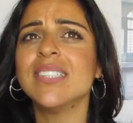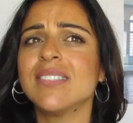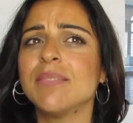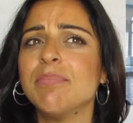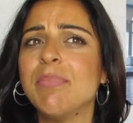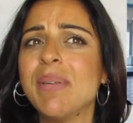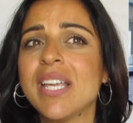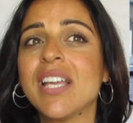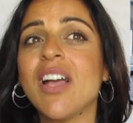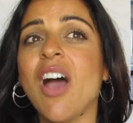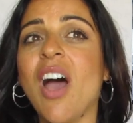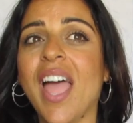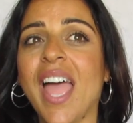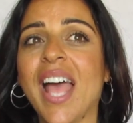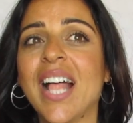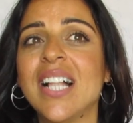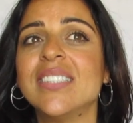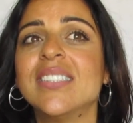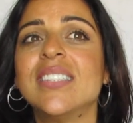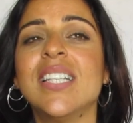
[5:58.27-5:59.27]
It's being
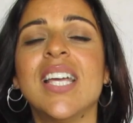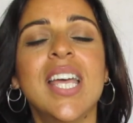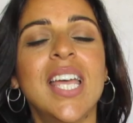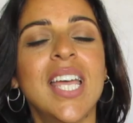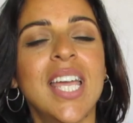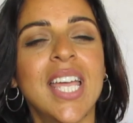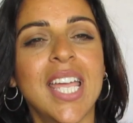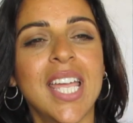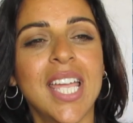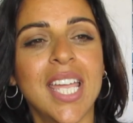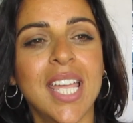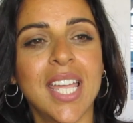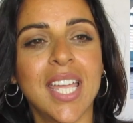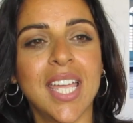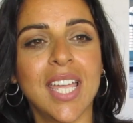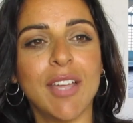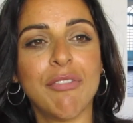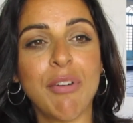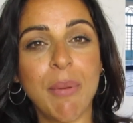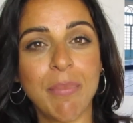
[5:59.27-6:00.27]
held
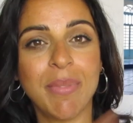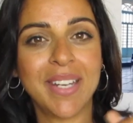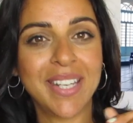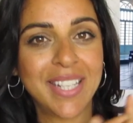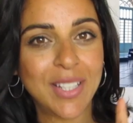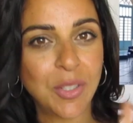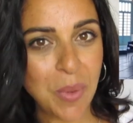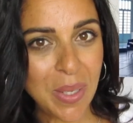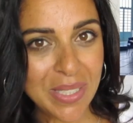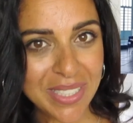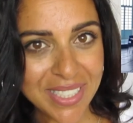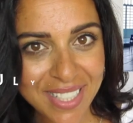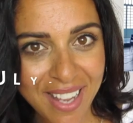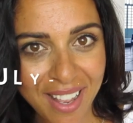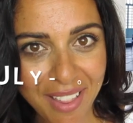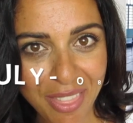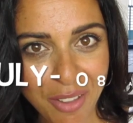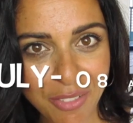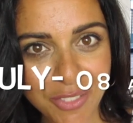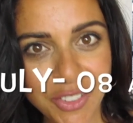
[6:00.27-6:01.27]
from the
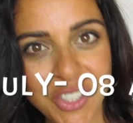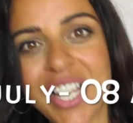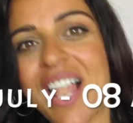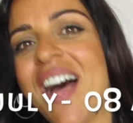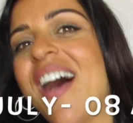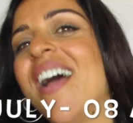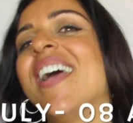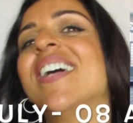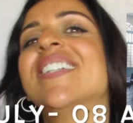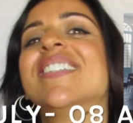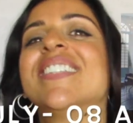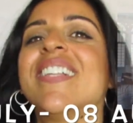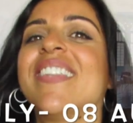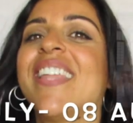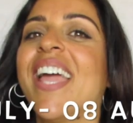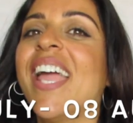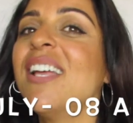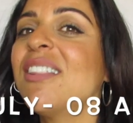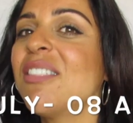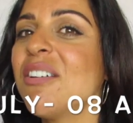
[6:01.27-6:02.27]
29th of July until
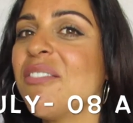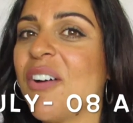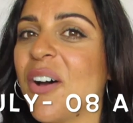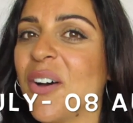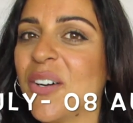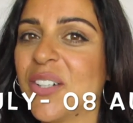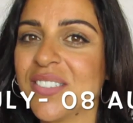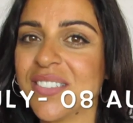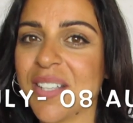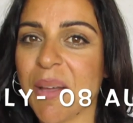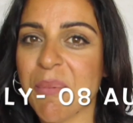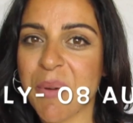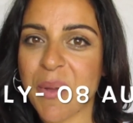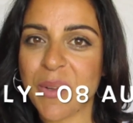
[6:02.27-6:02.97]
the 8th of August. I'm